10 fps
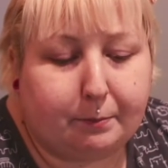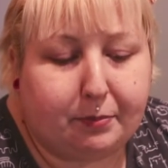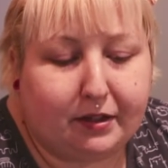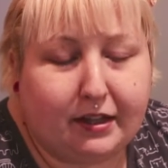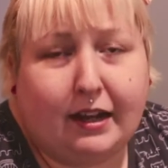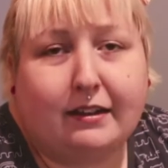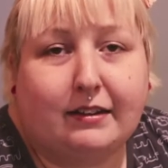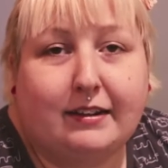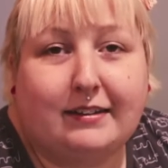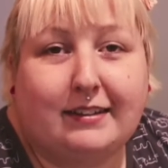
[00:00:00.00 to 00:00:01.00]
But yeah,
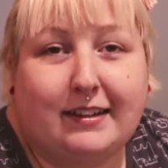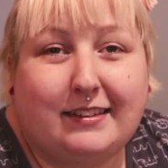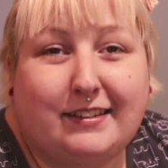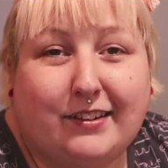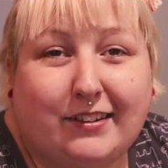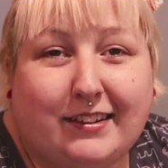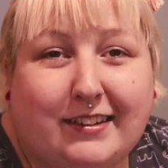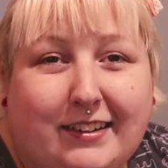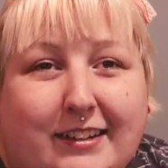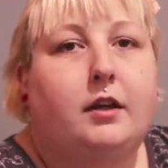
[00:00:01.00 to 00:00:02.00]
let's get started.
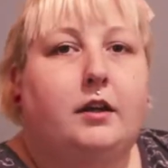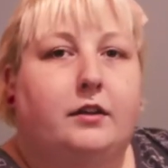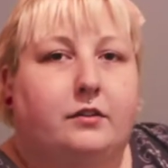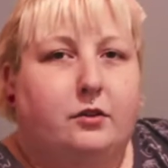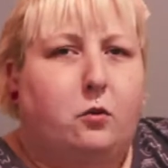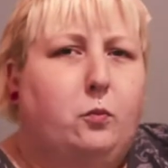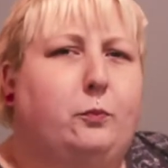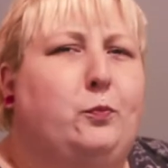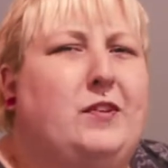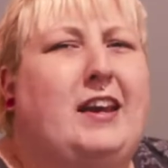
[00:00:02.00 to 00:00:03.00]
So,
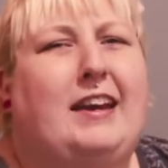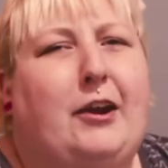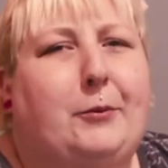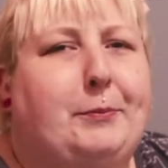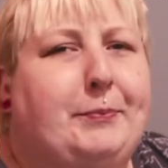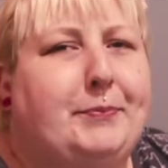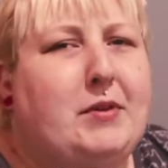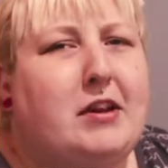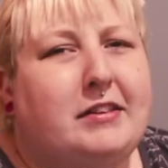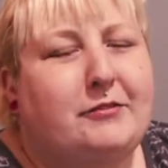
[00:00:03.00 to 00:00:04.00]
skincare.
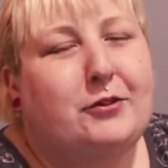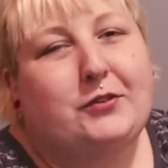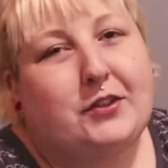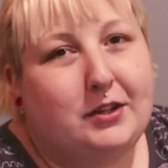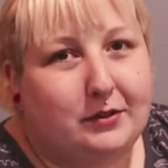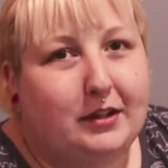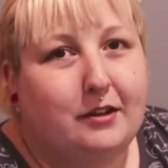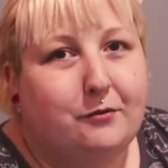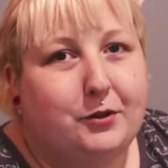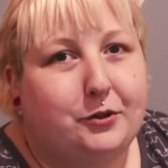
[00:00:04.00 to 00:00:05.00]
Not the first thing you think
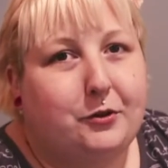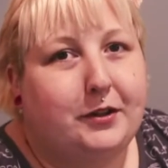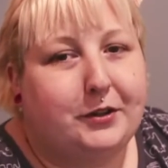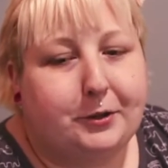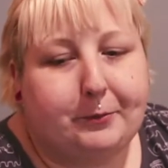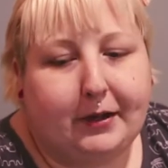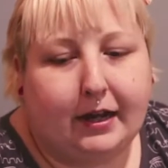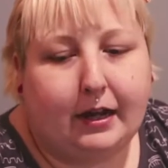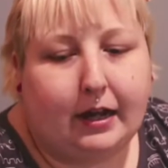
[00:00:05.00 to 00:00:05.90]
of when you're going LARPing.